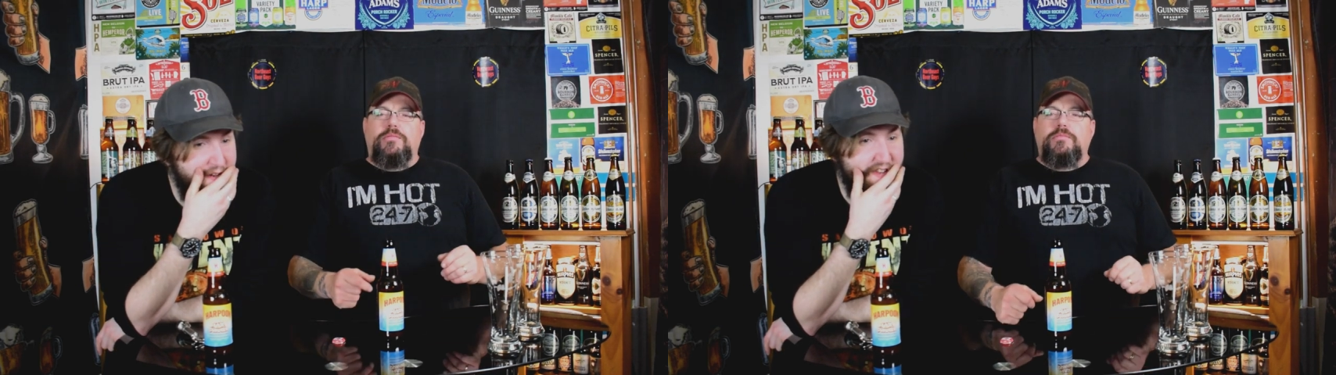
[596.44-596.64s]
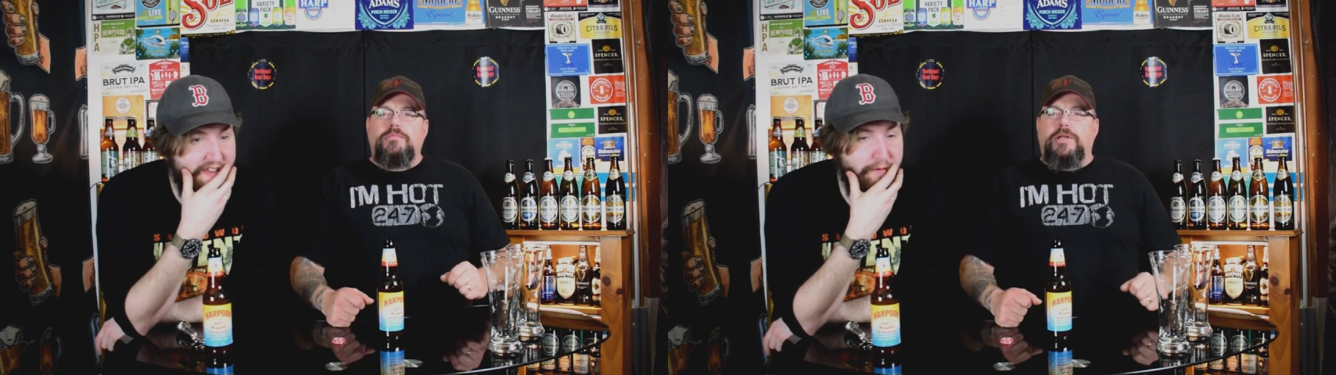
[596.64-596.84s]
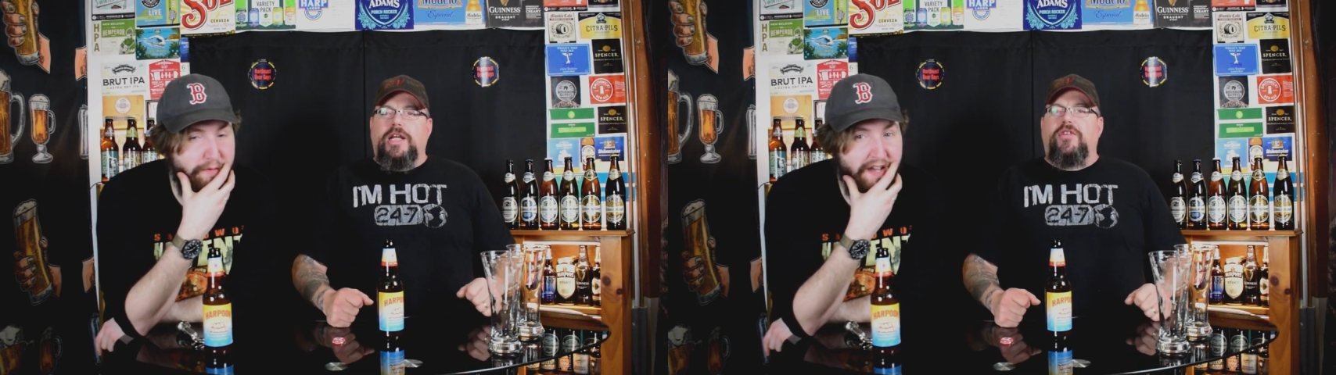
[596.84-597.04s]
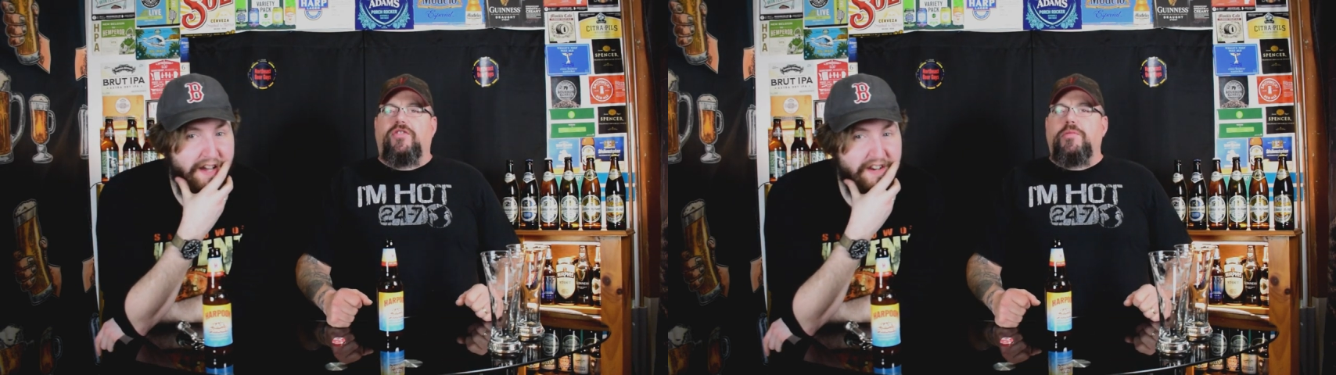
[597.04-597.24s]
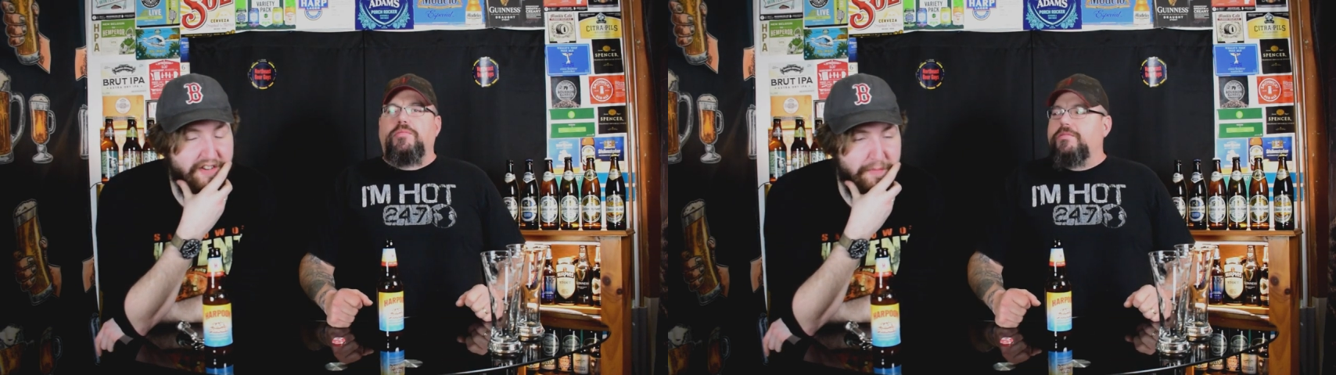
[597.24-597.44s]
Speaker 1: Yeah, we
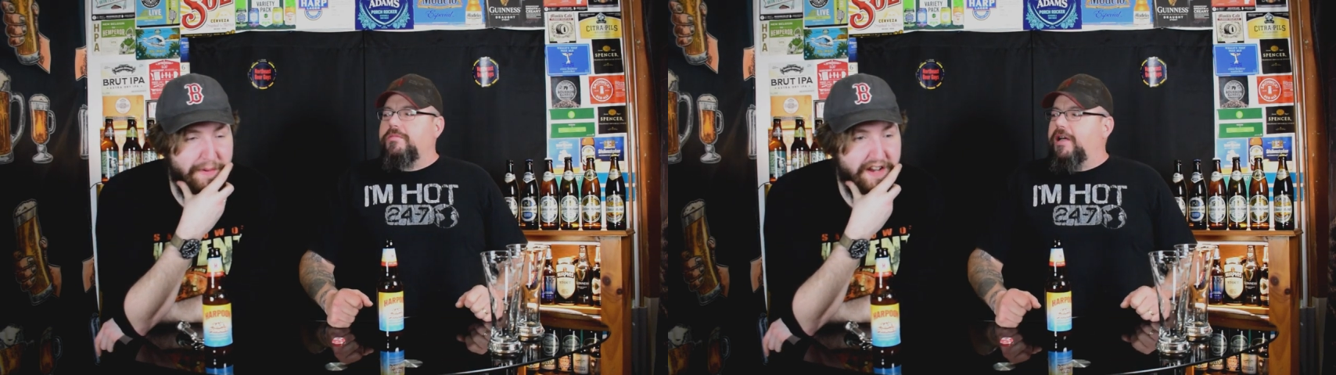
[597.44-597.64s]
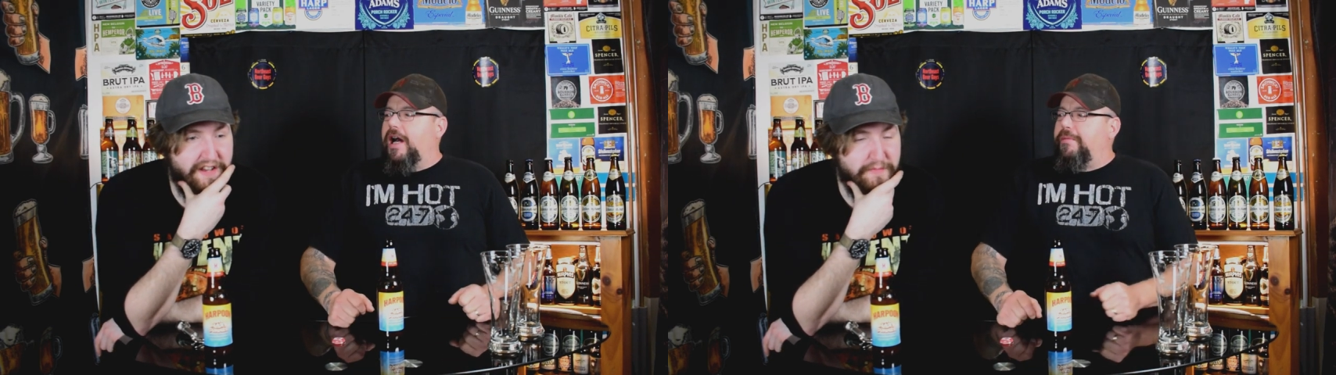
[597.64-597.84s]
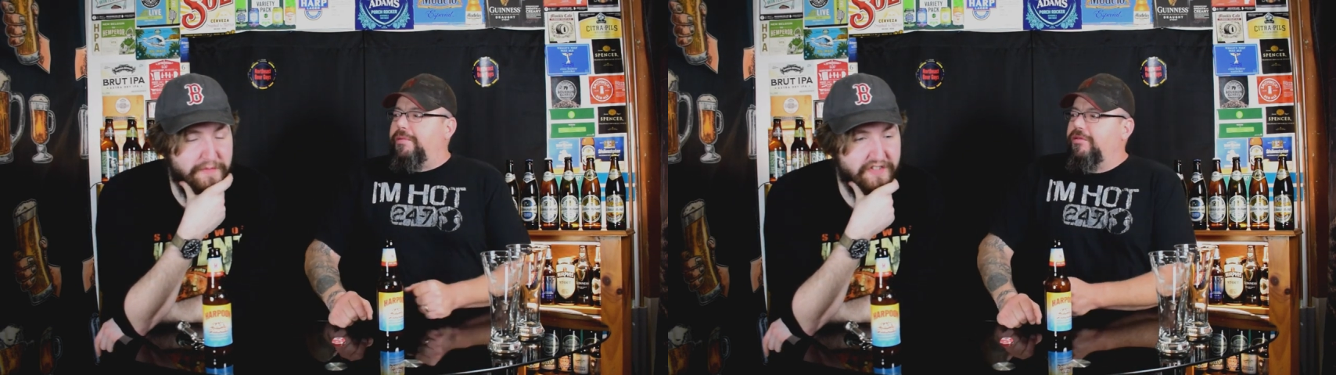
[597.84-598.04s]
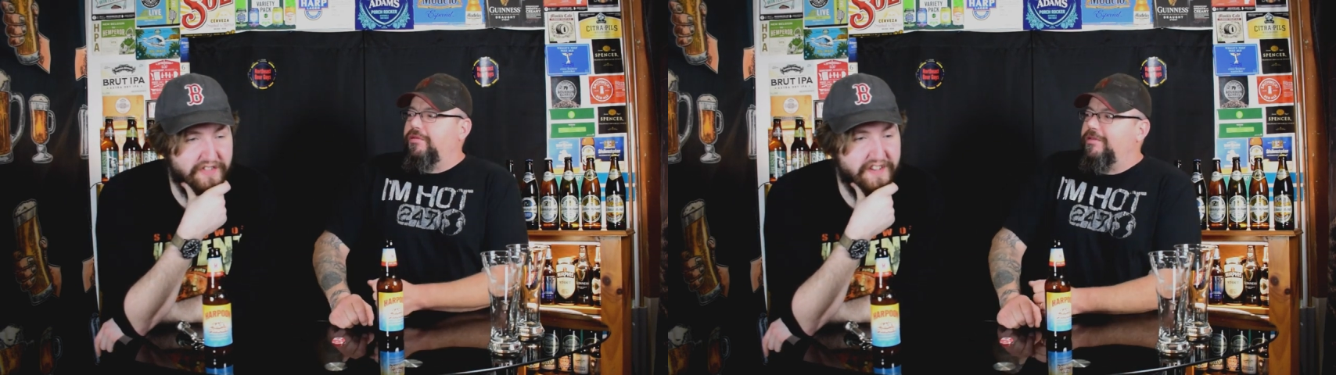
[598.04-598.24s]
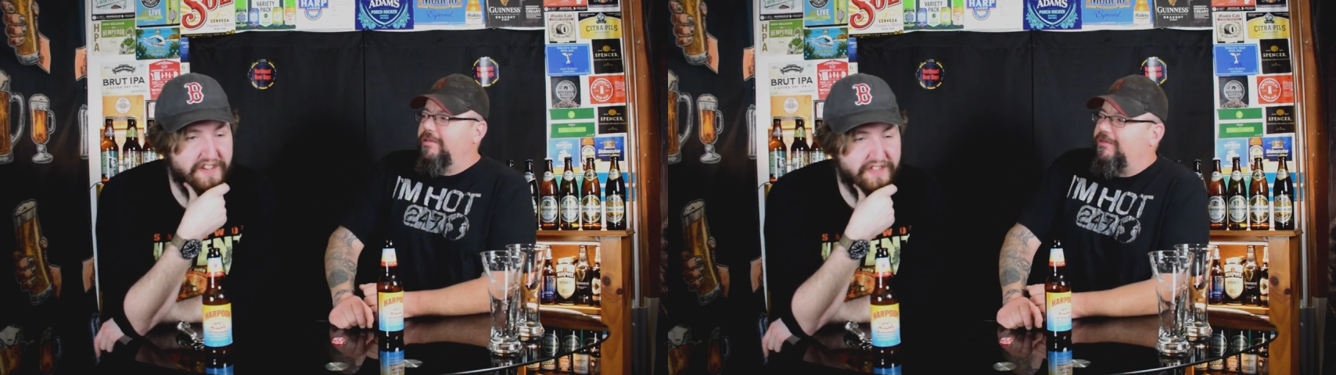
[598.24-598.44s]
had it as a backup just in
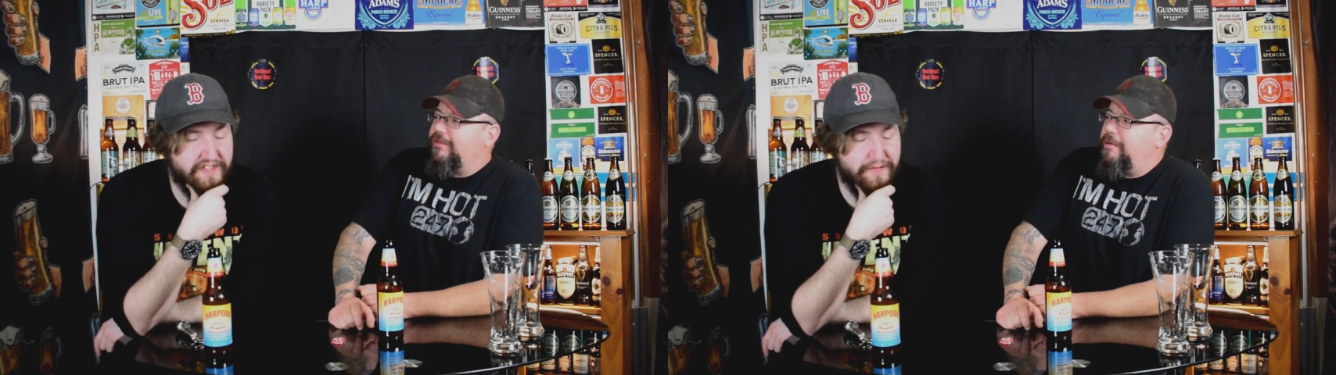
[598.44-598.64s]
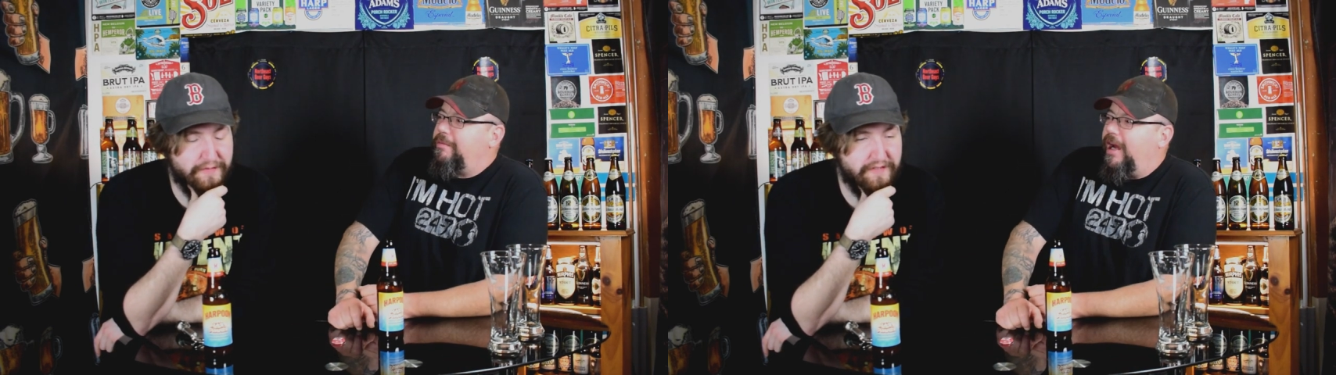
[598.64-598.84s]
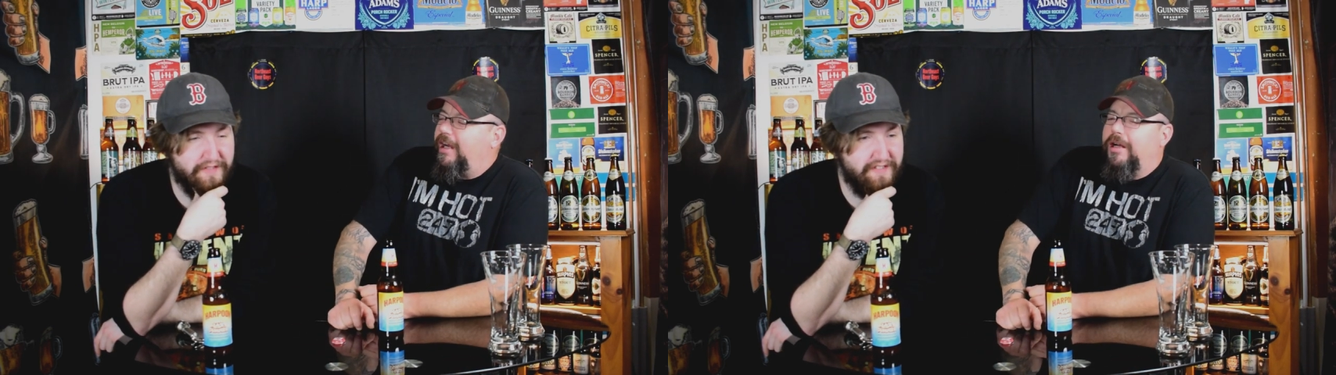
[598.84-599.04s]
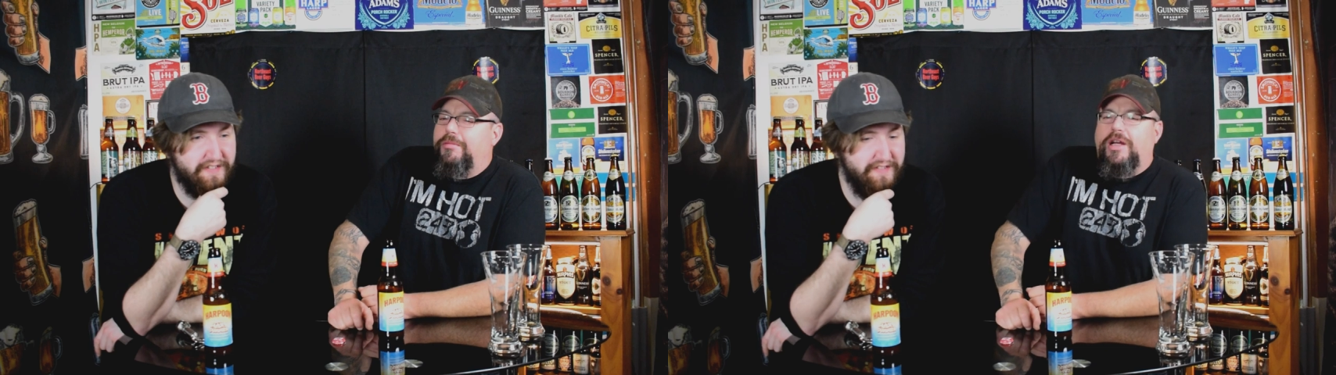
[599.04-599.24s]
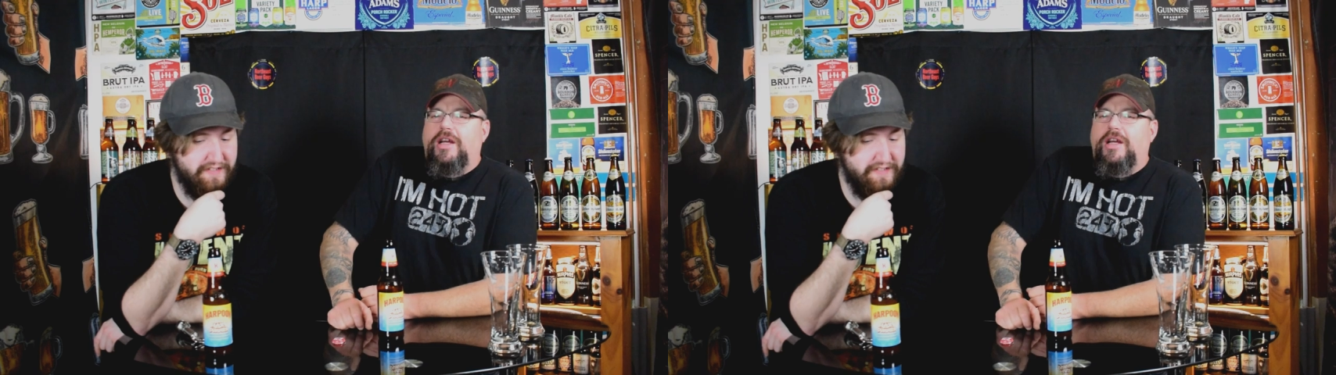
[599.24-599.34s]
case for a backup.